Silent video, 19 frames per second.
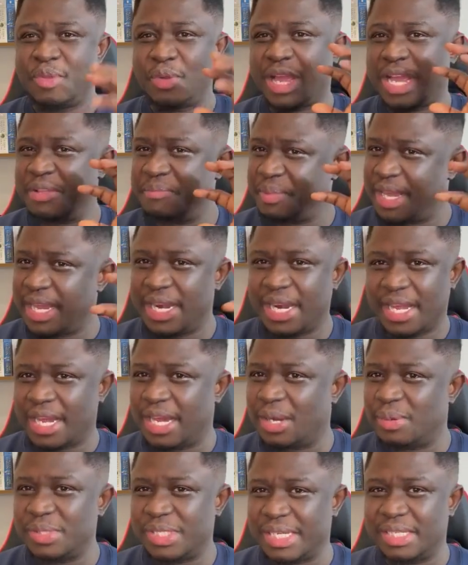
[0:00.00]
you can be an
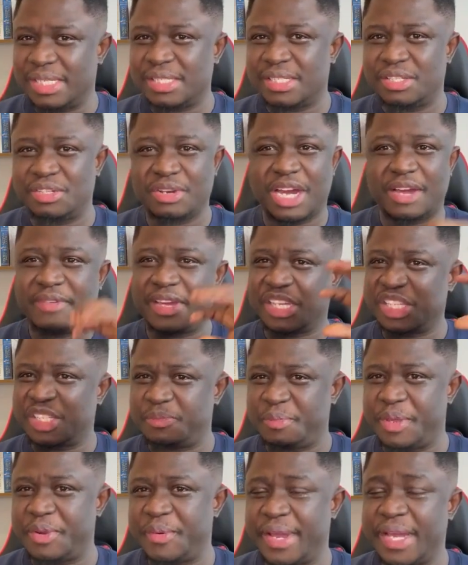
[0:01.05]
accountant, you have
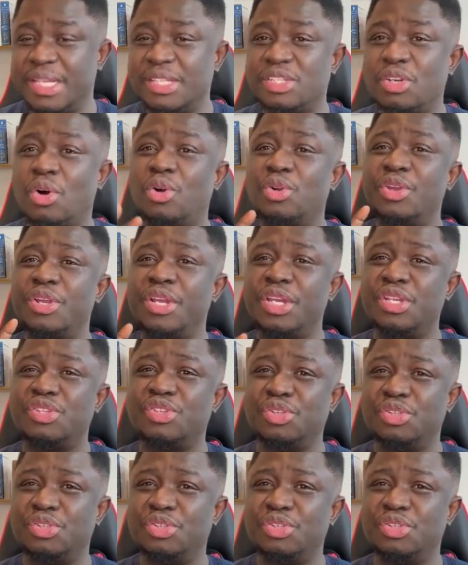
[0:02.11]
experience. All you need to